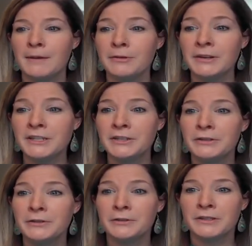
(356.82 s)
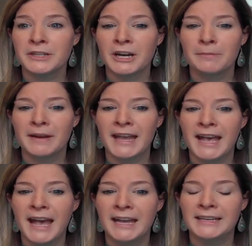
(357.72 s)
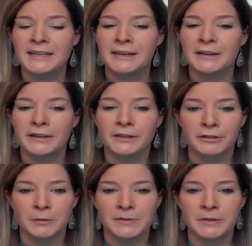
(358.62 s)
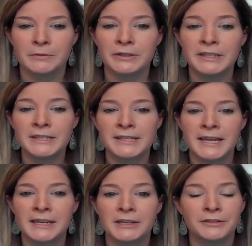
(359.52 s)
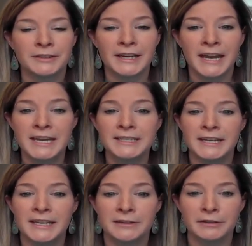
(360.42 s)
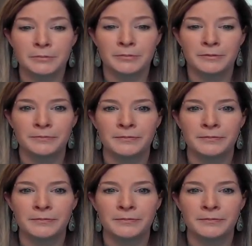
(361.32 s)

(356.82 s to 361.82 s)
I'm going to start by adding a group. So I'm going to say create a group.